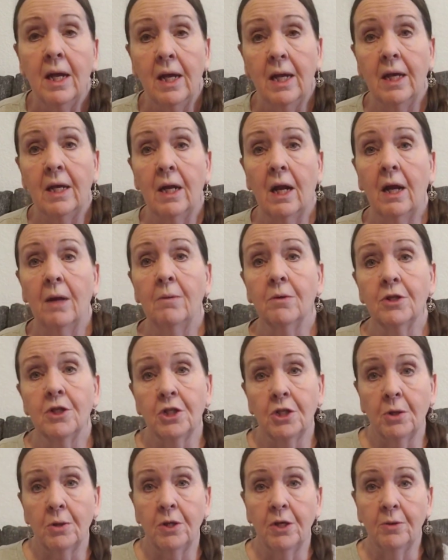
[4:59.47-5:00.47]
And I will
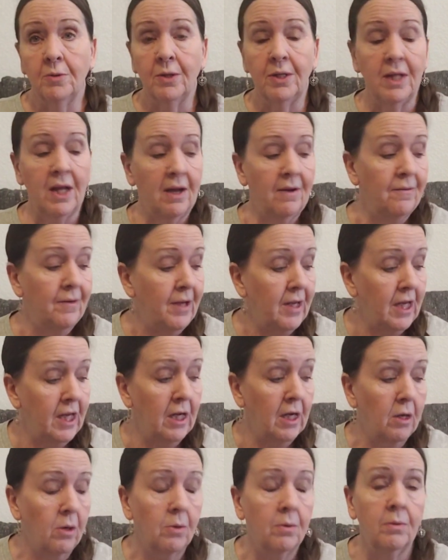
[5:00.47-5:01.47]
show you in that
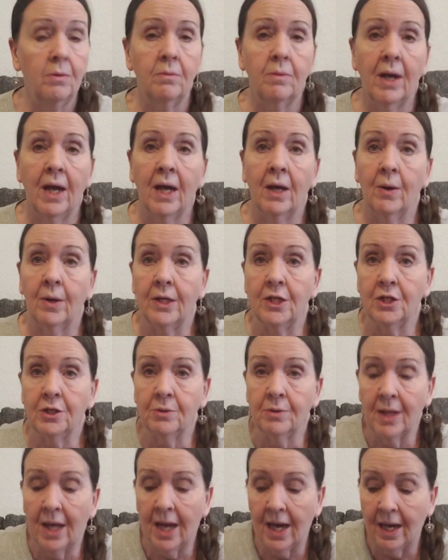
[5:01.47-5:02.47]
video how I
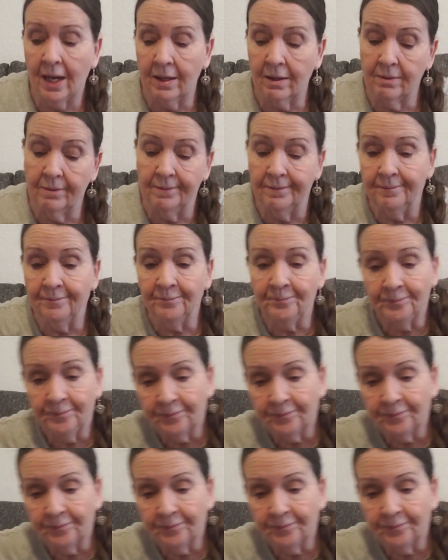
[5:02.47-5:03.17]
do that and